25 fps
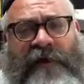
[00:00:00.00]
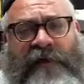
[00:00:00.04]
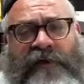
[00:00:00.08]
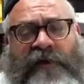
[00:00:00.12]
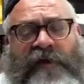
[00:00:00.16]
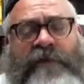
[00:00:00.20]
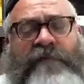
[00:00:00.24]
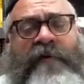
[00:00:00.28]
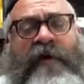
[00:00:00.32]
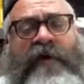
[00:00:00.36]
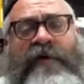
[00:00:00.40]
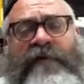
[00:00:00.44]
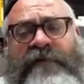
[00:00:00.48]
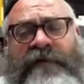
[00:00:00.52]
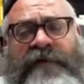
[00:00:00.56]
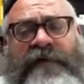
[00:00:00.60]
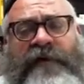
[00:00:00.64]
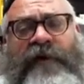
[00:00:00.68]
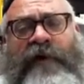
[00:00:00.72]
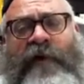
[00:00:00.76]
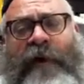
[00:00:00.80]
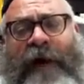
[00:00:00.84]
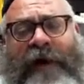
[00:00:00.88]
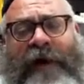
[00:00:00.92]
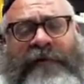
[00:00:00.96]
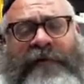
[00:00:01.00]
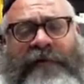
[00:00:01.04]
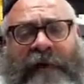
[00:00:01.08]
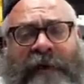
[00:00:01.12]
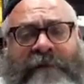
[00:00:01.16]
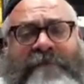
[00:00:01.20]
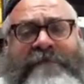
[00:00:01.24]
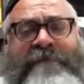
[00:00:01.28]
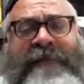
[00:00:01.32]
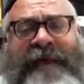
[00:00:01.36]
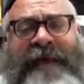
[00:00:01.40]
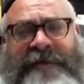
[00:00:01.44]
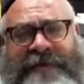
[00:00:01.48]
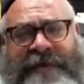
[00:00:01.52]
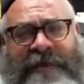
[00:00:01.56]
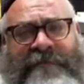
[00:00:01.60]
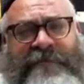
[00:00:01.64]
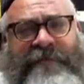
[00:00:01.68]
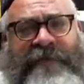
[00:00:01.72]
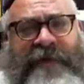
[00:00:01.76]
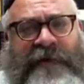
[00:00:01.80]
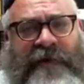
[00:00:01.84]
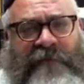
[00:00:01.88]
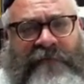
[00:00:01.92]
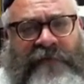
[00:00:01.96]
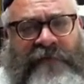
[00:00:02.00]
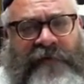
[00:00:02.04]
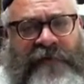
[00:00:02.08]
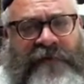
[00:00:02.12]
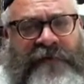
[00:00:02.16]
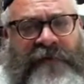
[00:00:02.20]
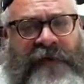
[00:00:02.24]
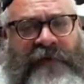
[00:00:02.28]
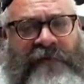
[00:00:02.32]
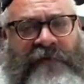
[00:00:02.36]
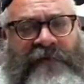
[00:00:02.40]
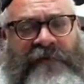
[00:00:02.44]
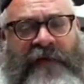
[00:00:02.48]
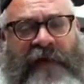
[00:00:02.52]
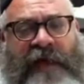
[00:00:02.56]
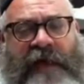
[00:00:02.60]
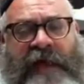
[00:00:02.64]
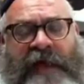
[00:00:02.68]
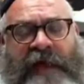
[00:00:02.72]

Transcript: You're motivated to go out there and make something of yourself.